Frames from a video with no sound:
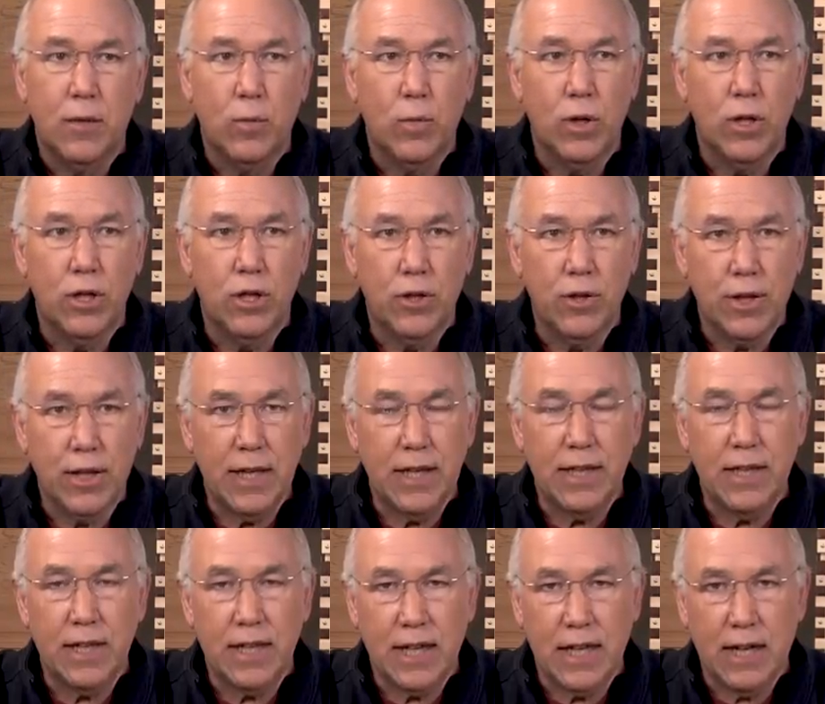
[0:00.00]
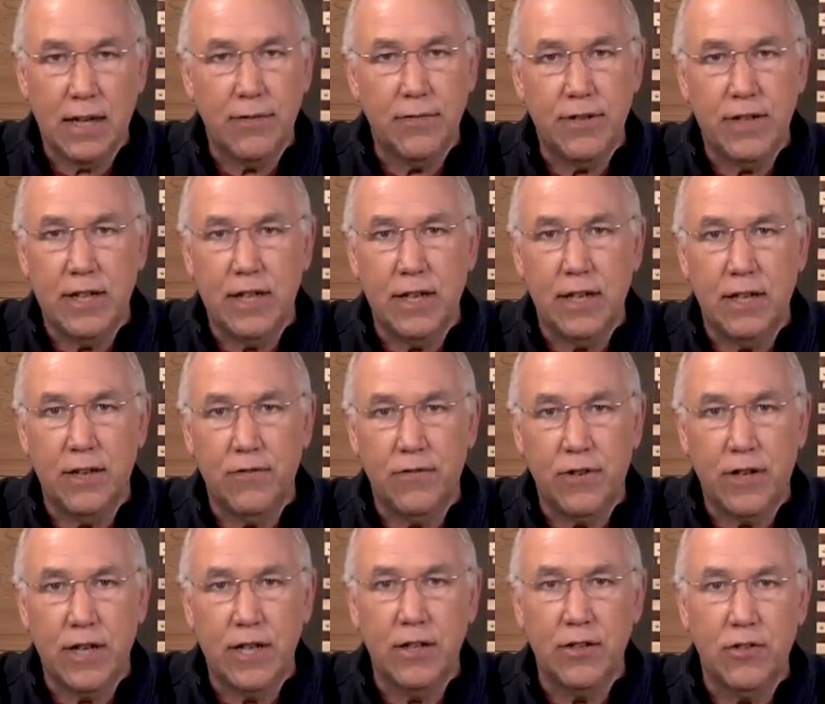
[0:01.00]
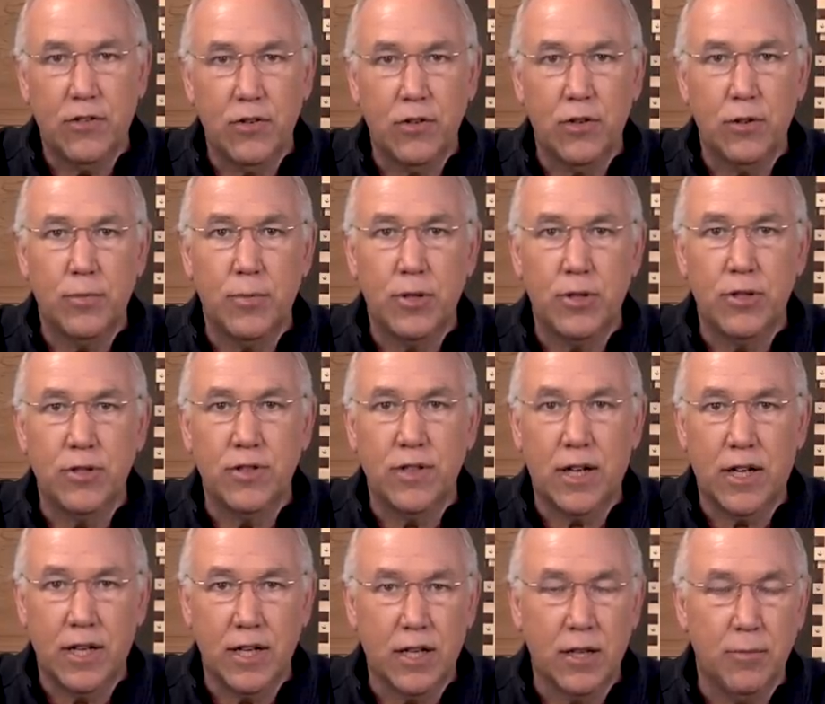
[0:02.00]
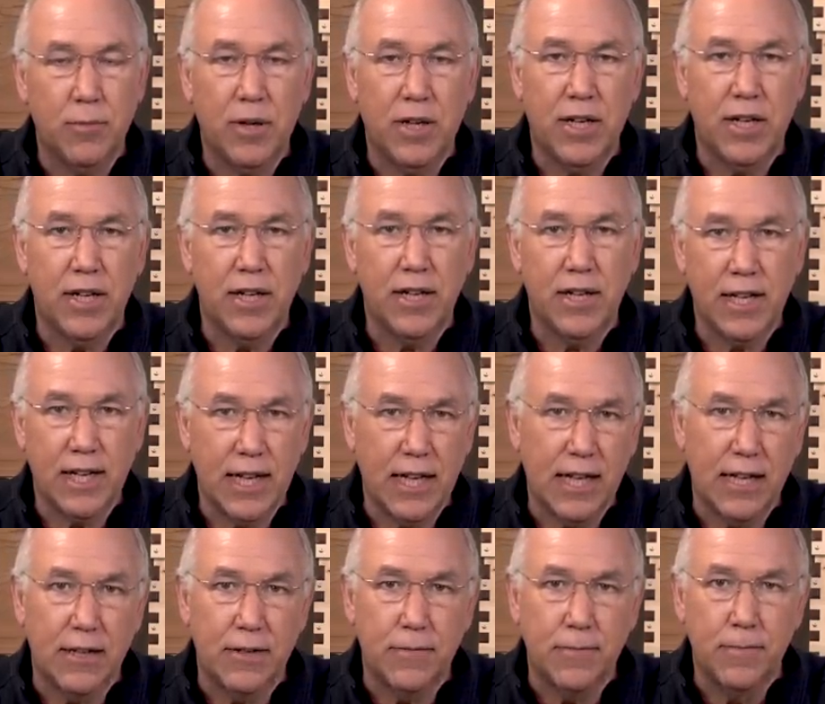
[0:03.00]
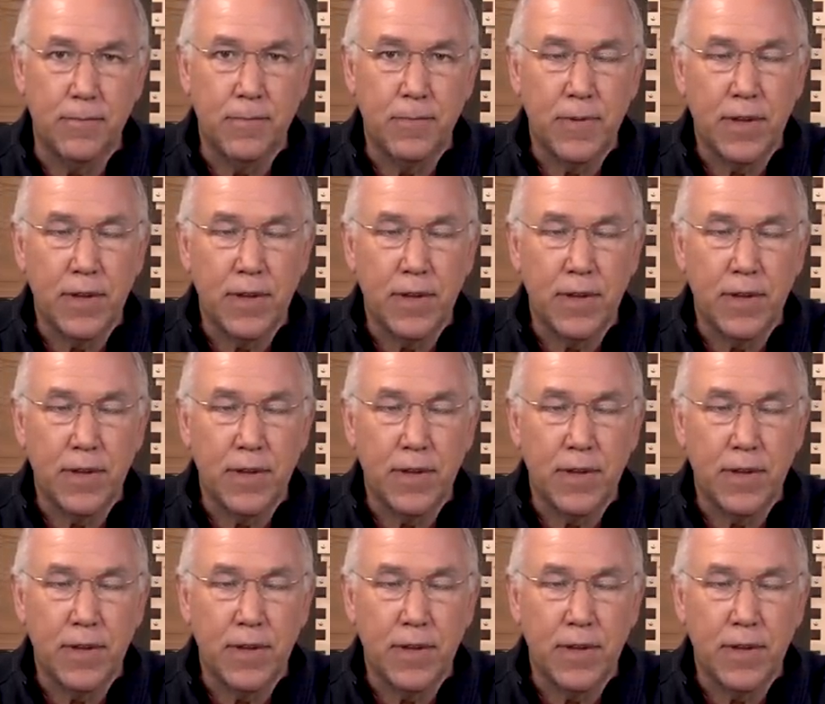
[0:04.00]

will locate that cavity and find it suitable to occupy again.